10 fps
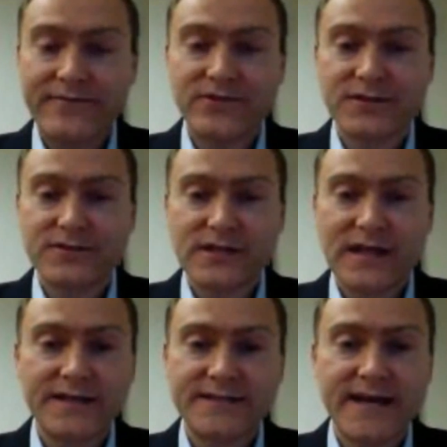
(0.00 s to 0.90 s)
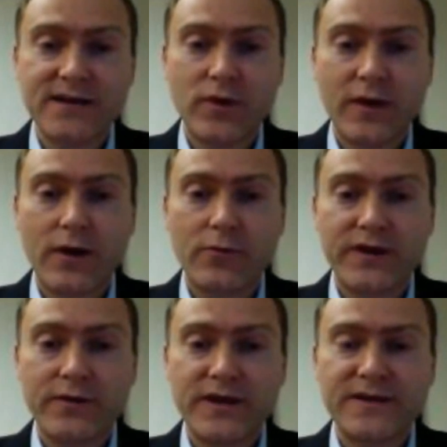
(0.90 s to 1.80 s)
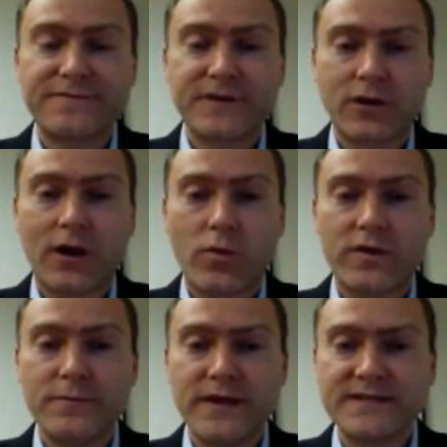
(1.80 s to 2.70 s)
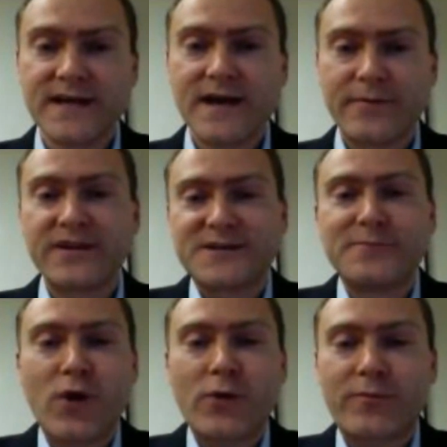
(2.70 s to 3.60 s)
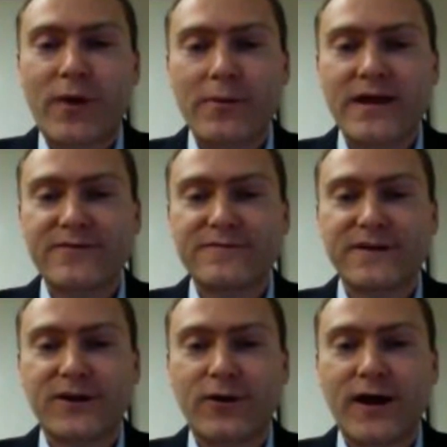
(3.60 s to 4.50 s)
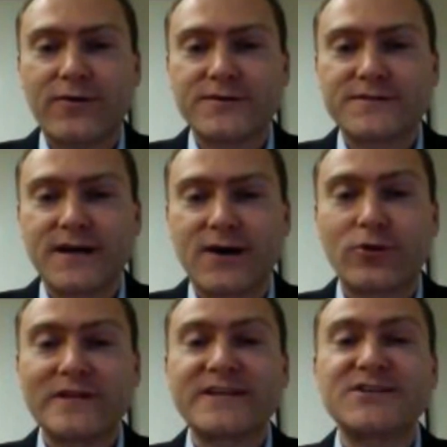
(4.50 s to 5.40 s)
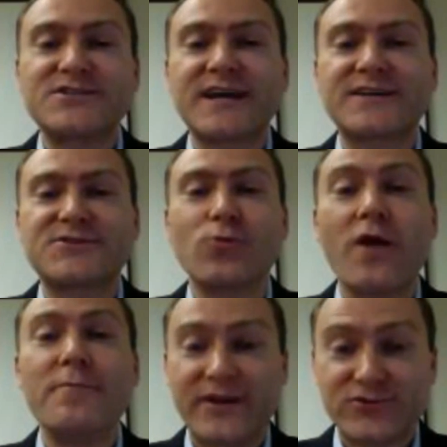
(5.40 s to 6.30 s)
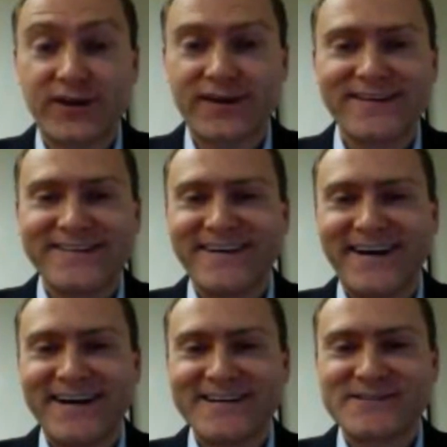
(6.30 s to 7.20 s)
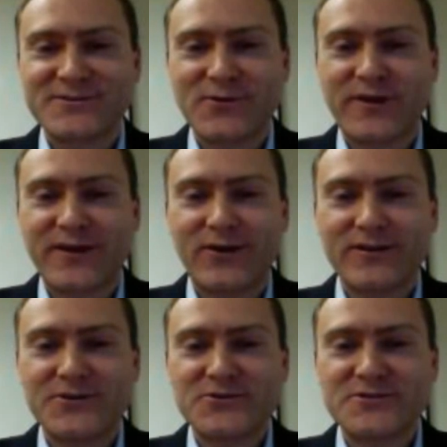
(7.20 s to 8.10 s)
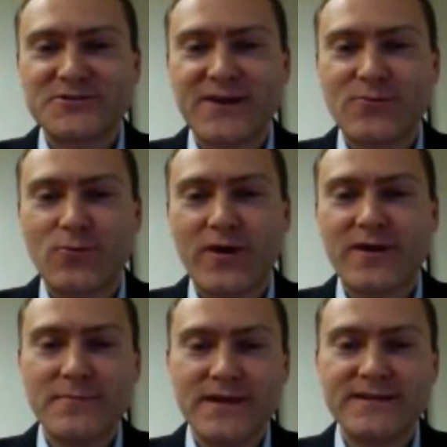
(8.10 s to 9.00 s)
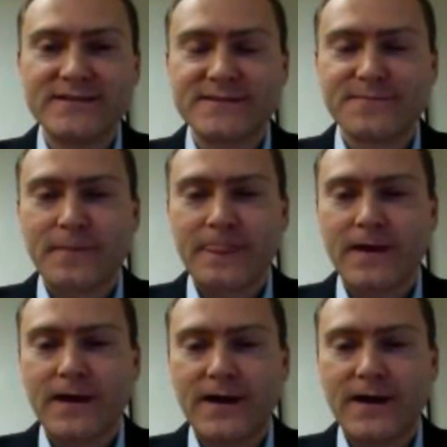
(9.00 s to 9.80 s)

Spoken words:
Obviously, there's a lot of data, and we need to figure out what it means. But at some point, we probably have to figure out, or at least stick to one metric, so that we can all understand what it means.